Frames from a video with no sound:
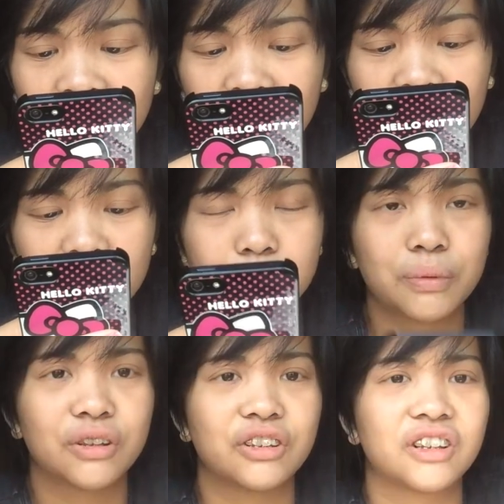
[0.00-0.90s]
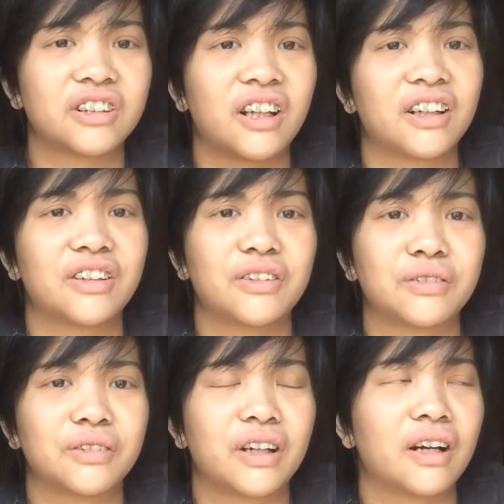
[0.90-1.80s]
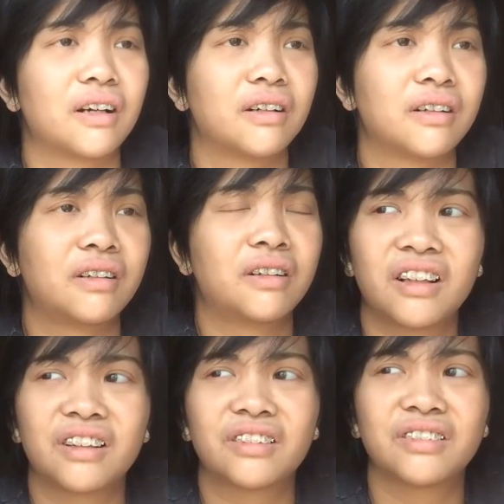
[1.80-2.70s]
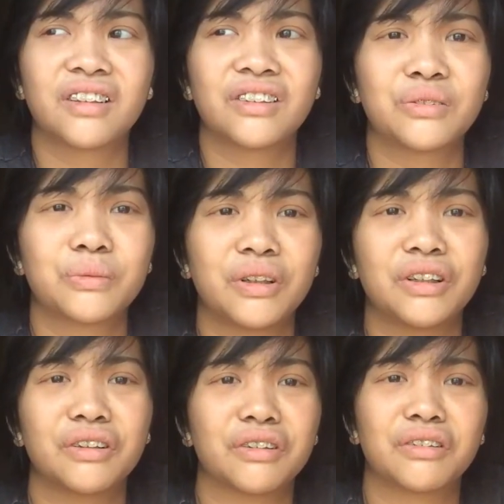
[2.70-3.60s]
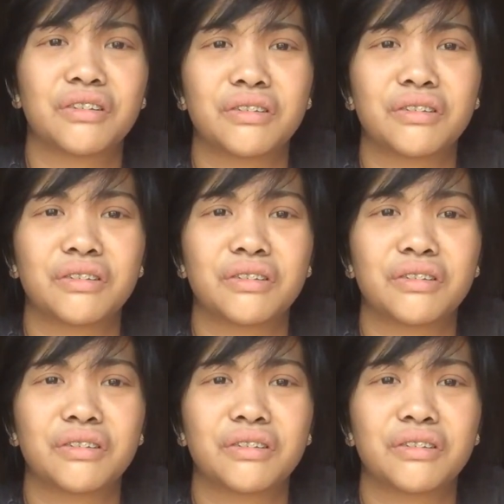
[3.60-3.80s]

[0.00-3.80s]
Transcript: All the boys just like you. Yeah. Like, that's weird.